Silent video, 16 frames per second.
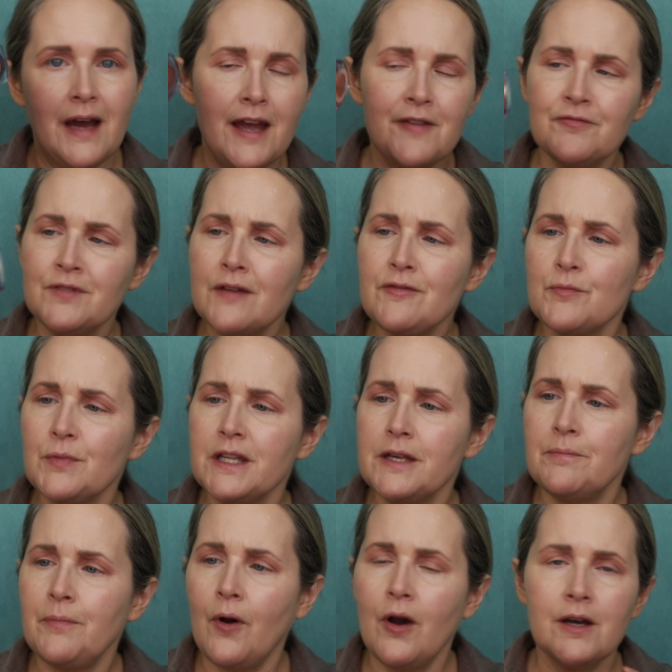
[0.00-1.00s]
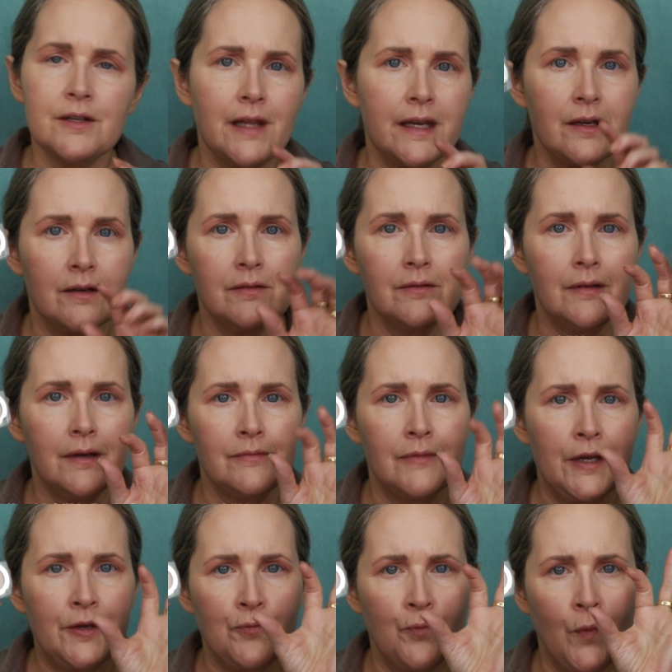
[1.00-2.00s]
have never really bought like
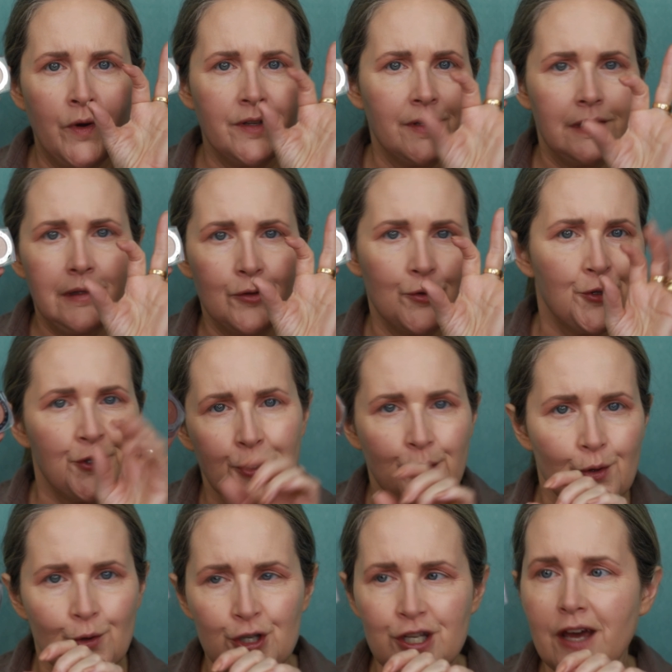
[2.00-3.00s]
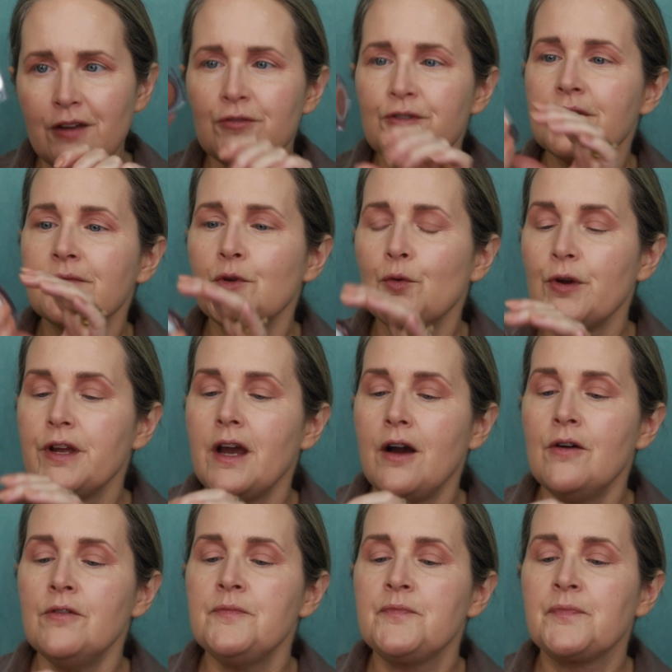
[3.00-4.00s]
like one of the little solo shadows of
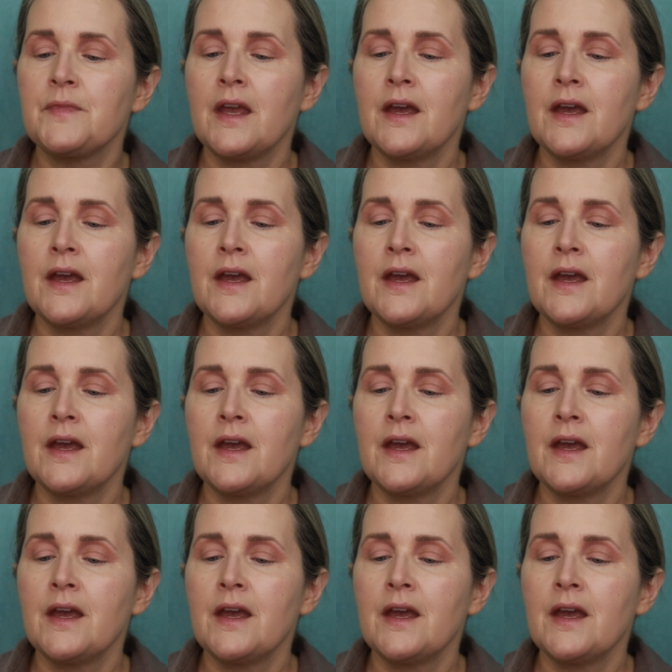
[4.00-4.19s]
L'Oreal,